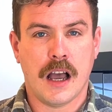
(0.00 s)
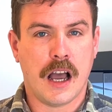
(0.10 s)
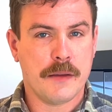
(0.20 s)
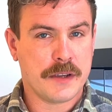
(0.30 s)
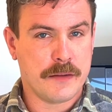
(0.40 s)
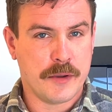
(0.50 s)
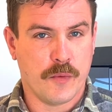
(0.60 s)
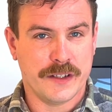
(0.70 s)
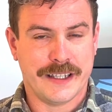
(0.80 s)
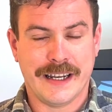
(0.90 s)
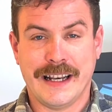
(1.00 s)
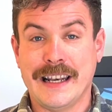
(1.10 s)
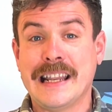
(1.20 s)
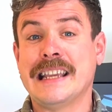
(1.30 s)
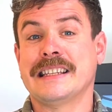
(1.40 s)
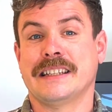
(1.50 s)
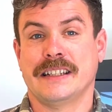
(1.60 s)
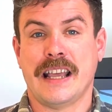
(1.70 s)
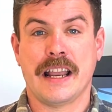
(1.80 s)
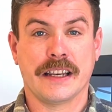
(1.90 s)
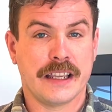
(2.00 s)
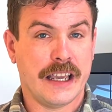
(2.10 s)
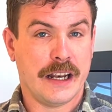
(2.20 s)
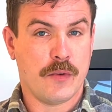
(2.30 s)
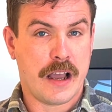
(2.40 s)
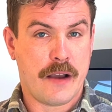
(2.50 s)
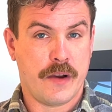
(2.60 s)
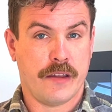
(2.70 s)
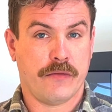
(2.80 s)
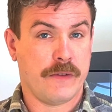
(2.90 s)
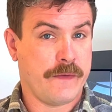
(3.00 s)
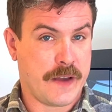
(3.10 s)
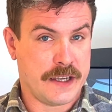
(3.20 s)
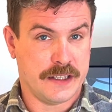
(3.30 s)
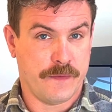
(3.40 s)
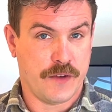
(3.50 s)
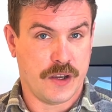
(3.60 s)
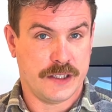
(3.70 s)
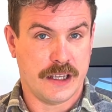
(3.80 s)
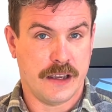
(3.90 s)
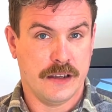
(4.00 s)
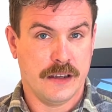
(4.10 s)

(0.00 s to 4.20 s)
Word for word: I'm gonna be wanting at least a ten kilowatt hour three-phase inverter.